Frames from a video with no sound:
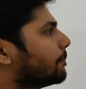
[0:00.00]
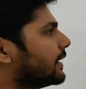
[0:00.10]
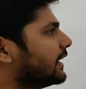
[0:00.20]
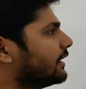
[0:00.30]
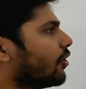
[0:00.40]

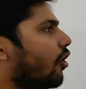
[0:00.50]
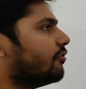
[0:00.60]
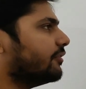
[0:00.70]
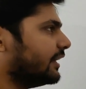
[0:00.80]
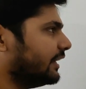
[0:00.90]
P
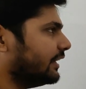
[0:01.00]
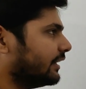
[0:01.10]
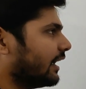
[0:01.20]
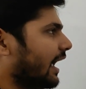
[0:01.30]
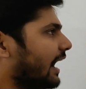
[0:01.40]
of
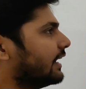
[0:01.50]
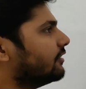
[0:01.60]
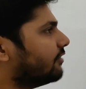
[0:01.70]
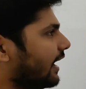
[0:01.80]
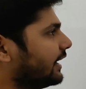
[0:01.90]
E and
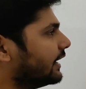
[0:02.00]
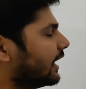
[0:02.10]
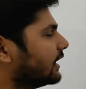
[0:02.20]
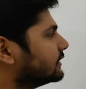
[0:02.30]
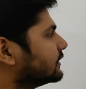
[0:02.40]
defined
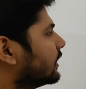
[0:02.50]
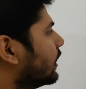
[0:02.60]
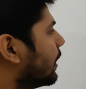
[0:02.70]
as